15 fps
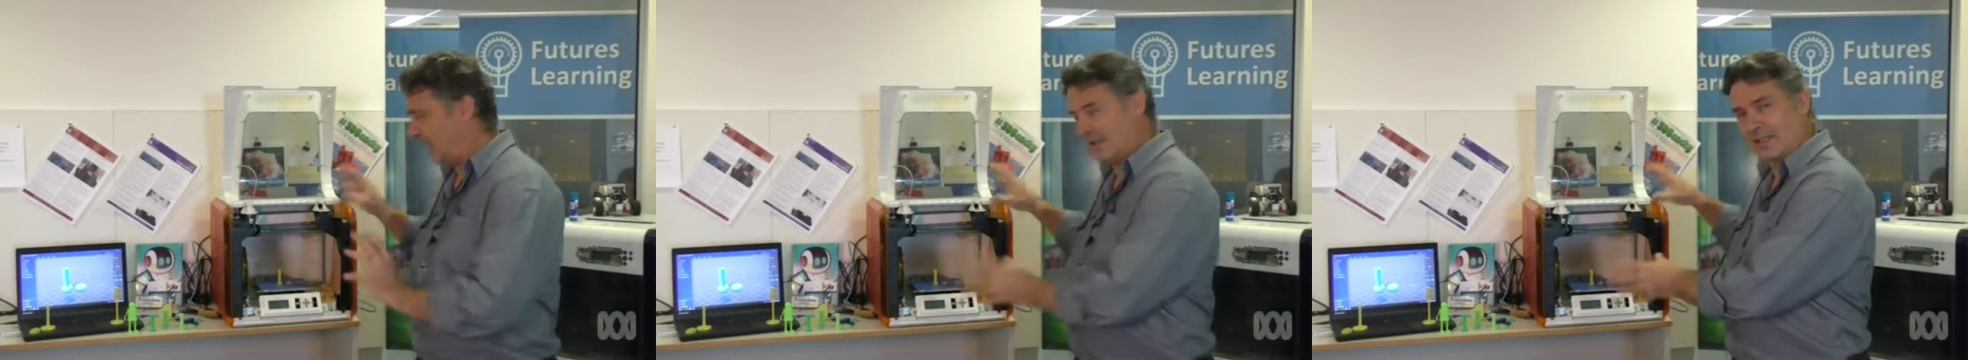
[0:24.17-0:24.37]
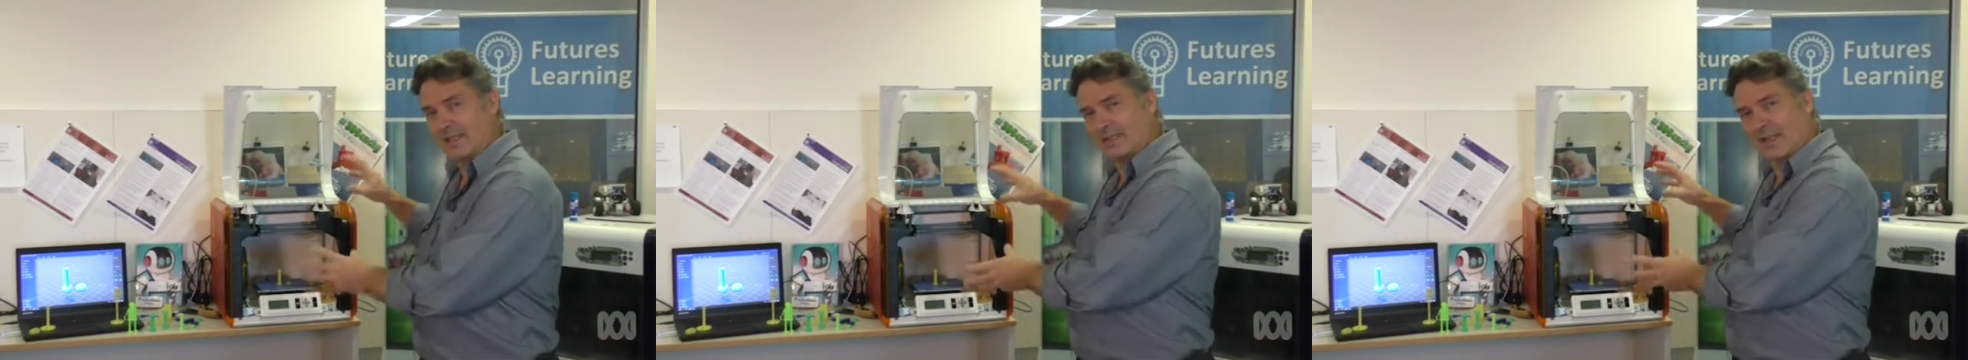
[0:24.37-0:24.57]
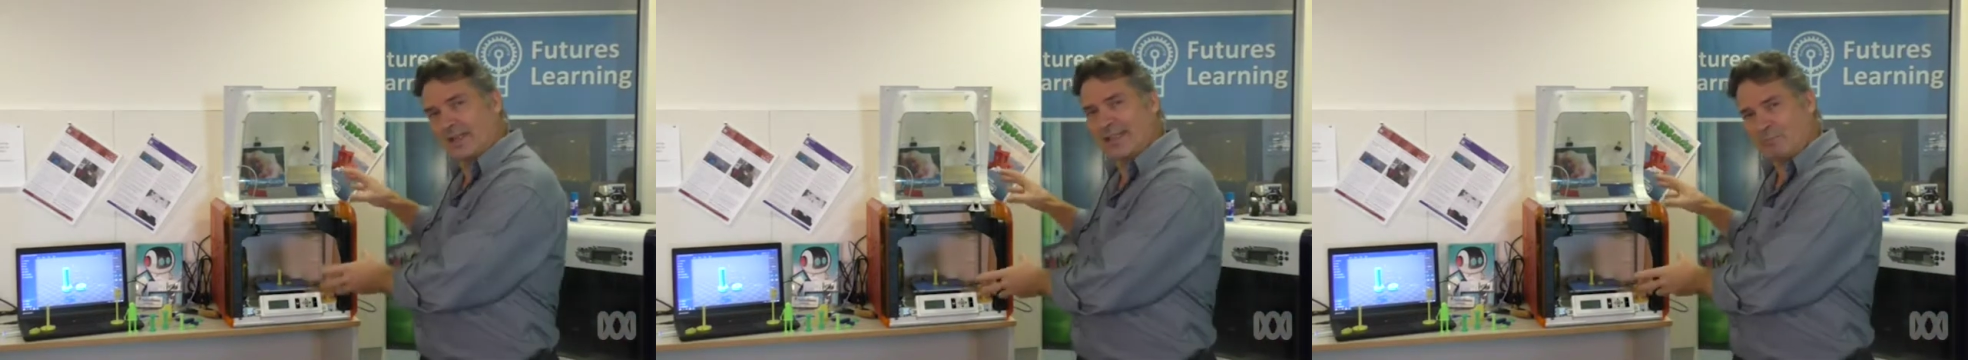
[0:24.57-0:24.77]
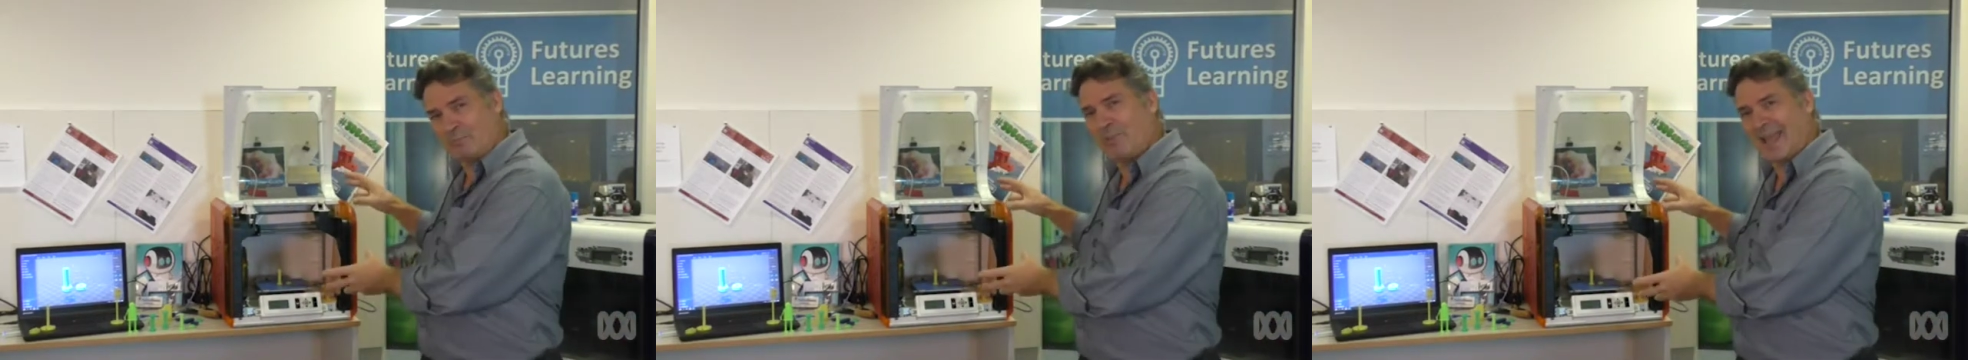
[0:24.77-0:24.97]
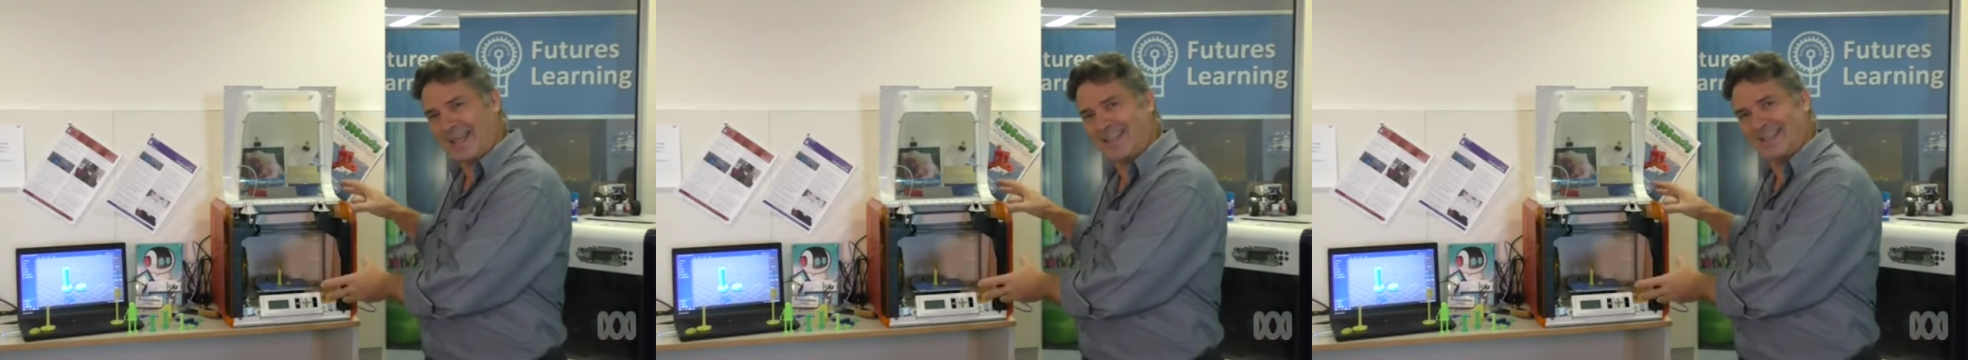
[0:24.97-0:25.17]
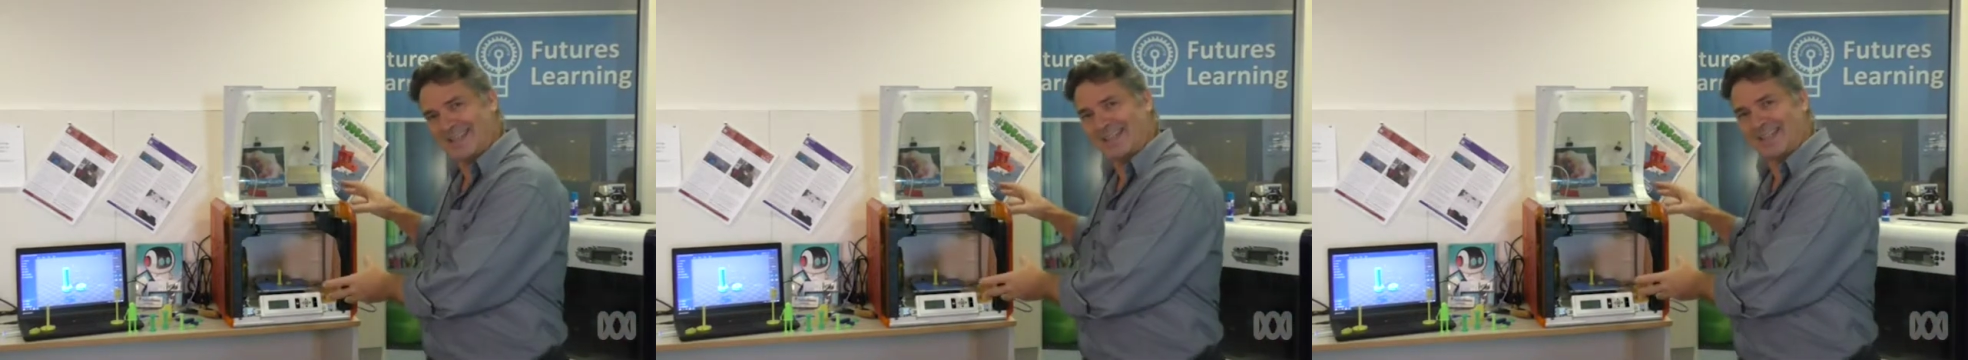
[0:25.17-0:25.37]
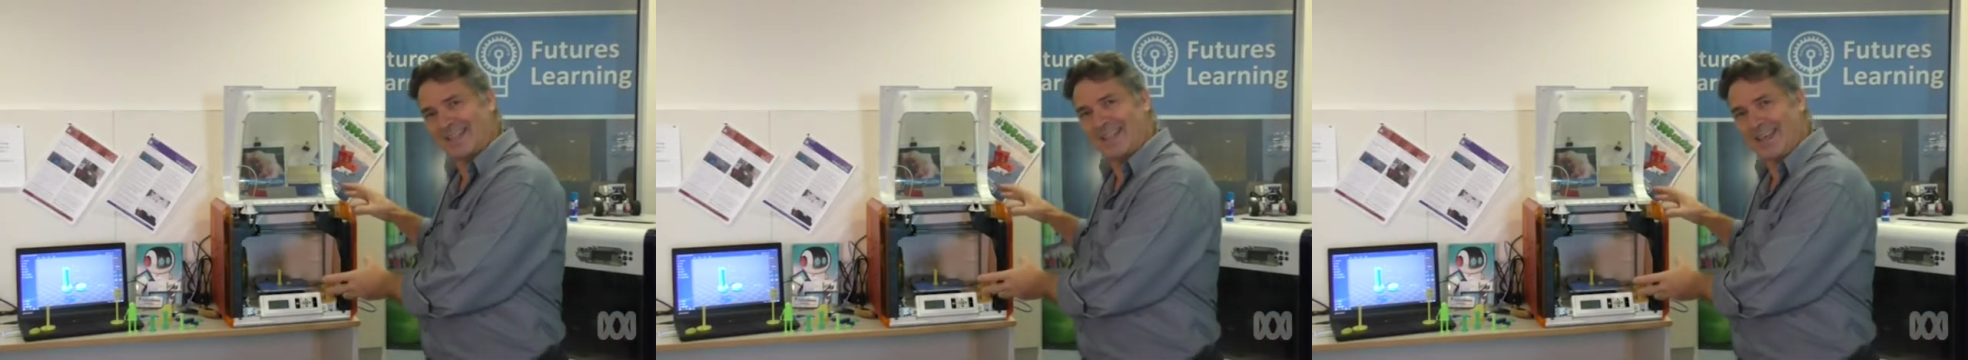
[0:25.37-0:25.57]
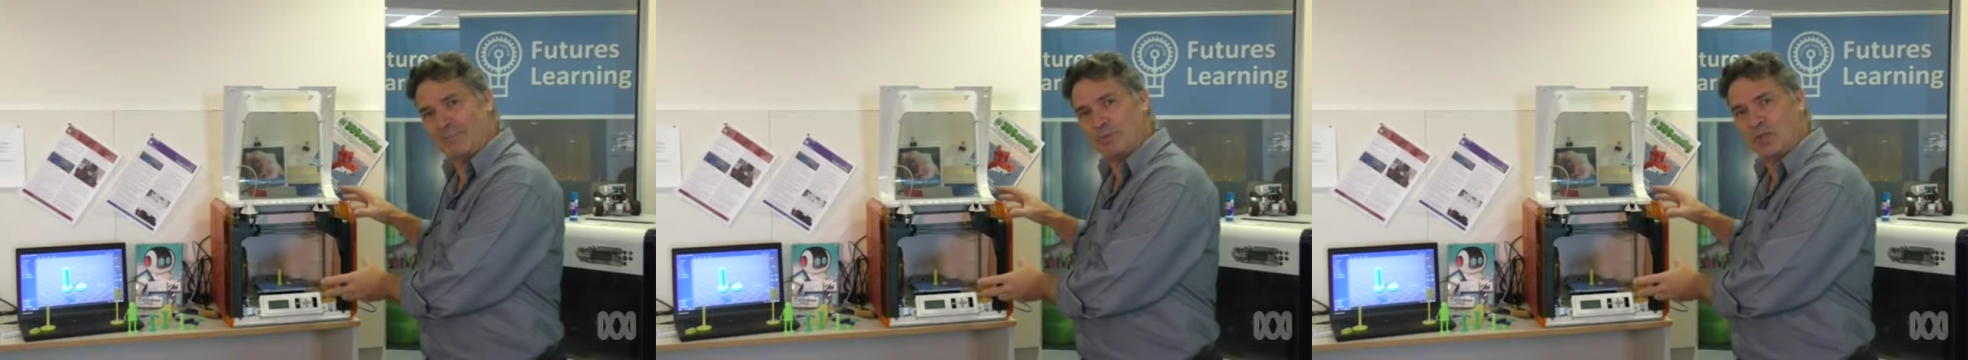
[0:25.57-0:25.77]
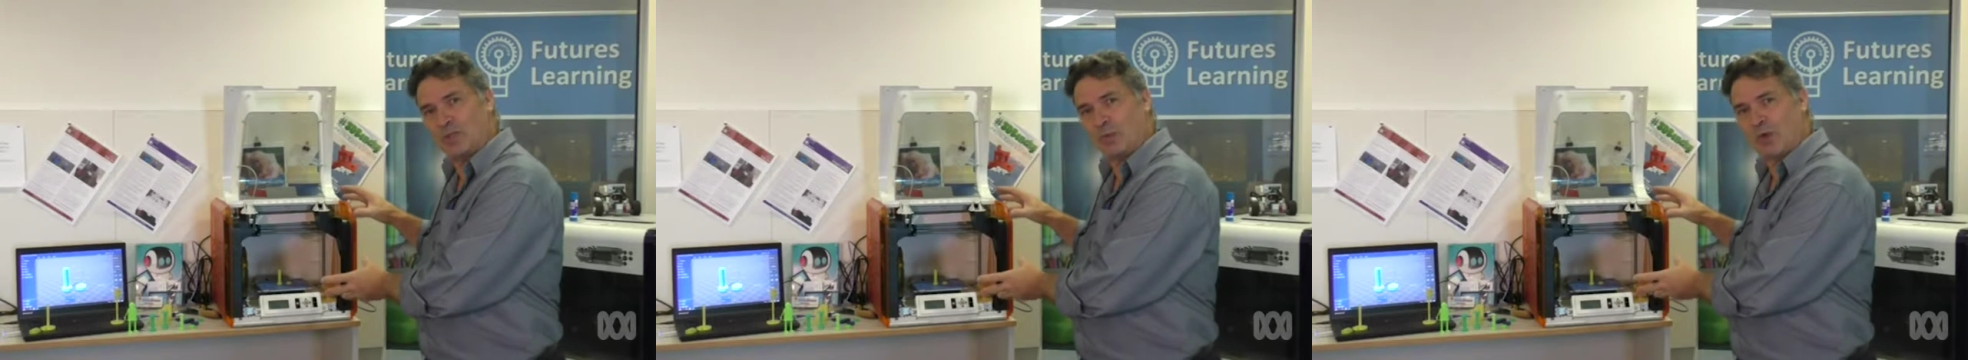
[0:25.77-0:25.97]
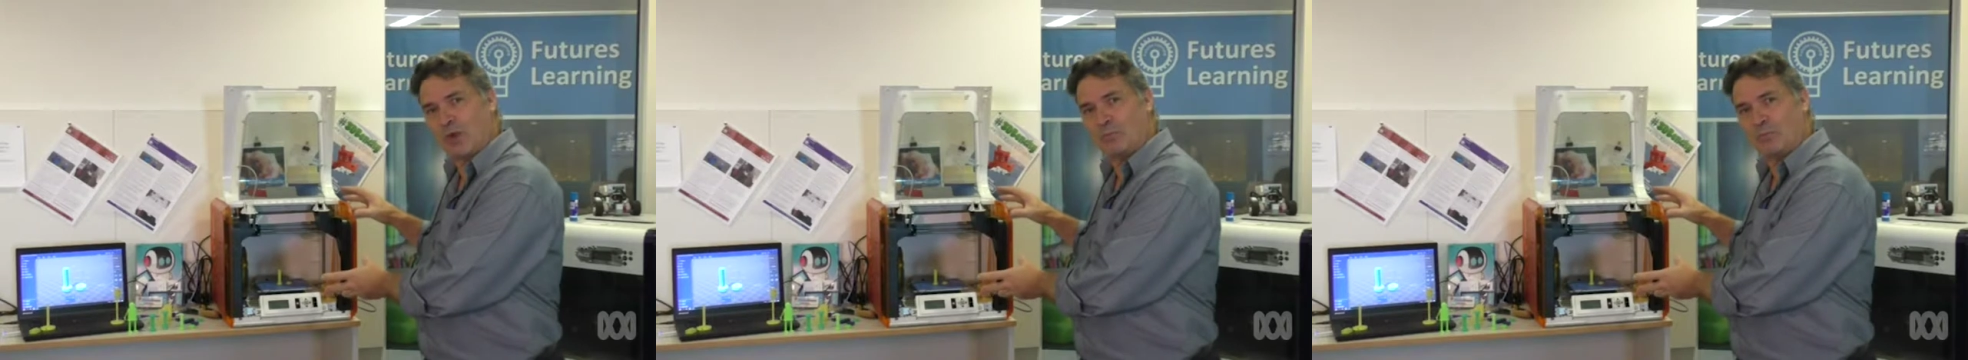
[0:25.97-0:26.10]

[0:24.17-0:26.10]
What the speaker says: This only makes the actual